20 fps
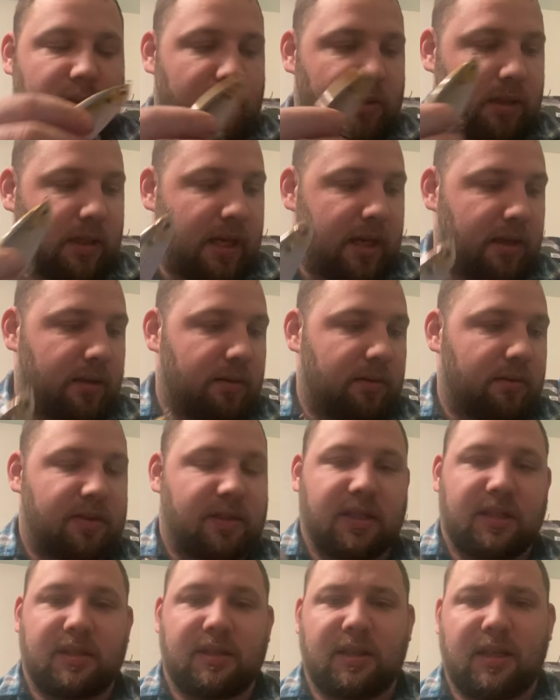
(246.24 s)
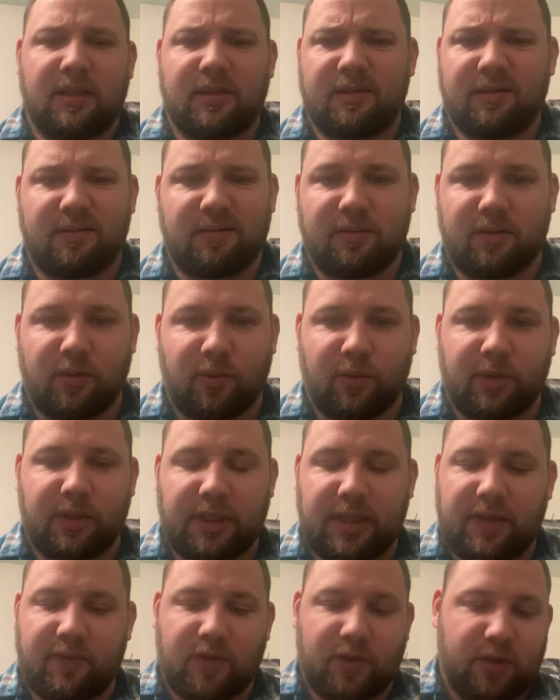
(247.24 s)
Again, Six Sense don't
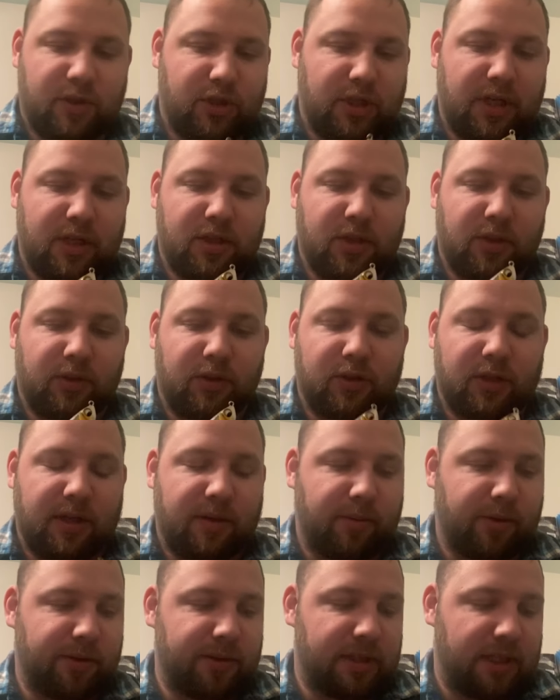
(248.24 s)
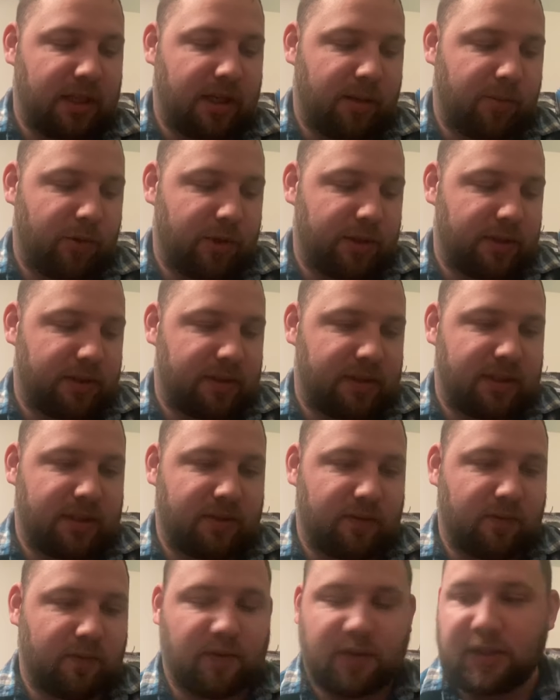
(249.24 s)
really have to change out the trebles. They come with
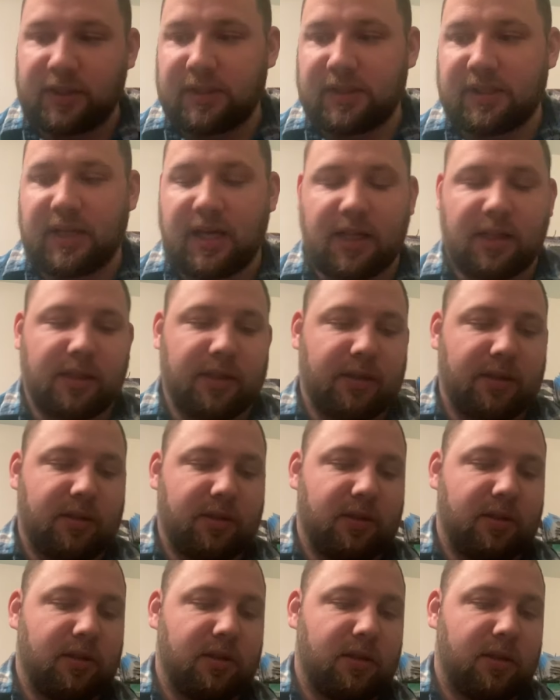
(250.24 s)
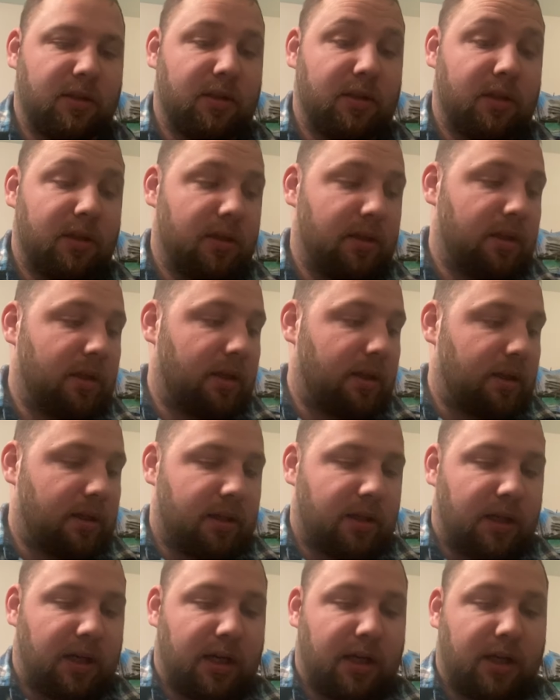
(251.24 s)
very solid
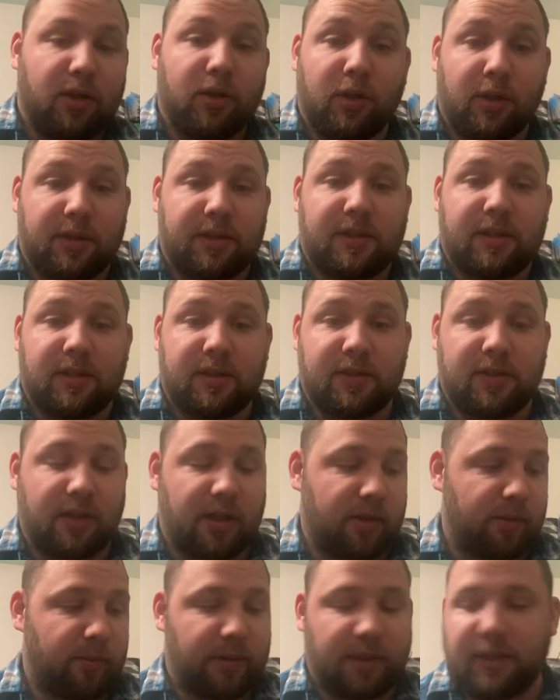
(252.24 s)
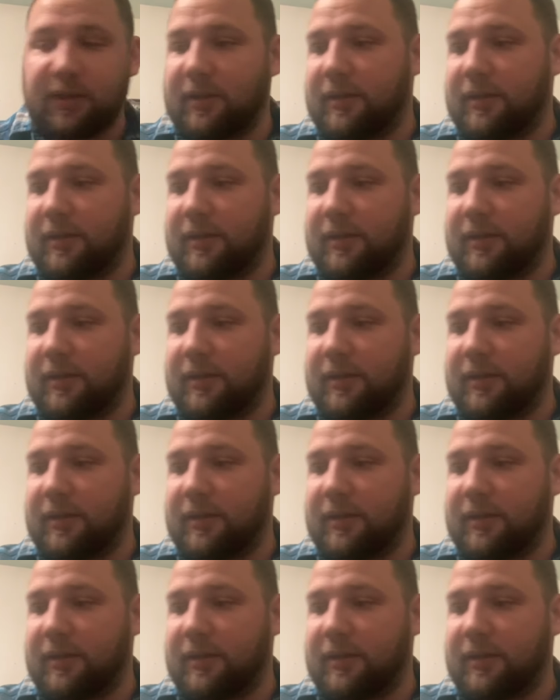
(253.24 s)
uh, hooks to start with.